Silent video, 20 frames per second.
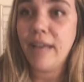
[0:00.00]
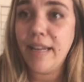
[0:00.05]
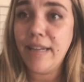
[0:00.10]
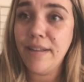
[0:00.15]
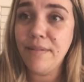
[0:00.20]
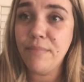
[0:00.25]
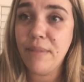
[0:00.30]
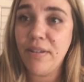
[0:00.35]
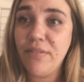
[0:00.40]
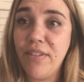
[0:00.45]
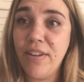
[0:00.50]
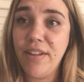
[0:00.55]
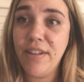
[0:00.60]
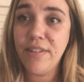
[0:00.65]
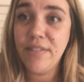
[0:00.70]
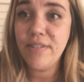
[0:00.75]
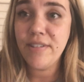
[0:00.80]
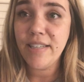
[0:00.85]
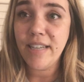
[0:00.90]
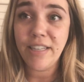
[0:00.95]
edit my
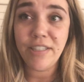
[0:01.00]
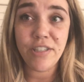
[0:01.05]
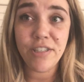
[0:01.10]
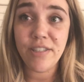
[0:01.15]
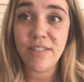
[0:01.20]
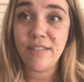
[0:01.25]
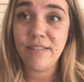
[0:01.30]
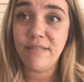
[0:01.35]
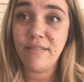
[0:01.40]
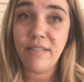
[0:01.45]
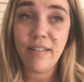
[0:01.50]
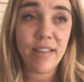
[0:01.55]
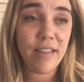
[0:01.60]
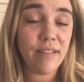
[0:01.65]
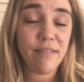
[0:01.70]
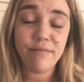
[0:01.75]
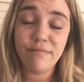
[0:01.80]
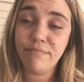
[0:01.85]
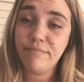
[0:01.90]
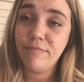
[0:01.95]
videos, I just
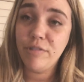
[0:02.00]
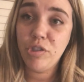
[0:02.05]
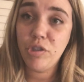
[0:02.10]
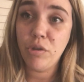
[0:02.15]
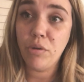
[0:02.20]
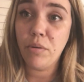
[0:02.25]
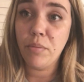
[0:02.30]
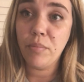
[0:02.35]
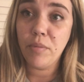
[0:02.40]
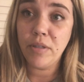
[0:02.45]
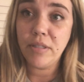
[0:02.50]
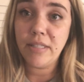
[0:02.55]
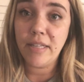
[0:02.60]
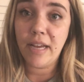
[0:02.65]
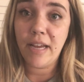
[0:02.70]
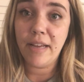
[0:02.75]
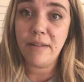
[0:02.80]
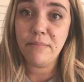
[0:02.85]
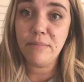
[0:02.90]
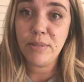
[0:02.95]
shoot them one
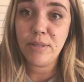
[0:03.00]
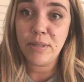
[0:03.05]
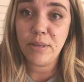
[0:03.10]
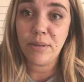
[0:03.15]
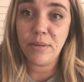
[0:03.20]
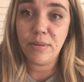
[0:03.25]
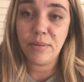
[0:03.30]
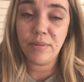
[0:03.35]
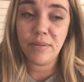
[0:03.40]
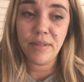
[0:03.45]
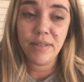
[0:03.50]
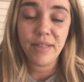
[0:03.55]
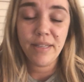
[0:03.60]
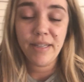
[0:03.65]
time, so,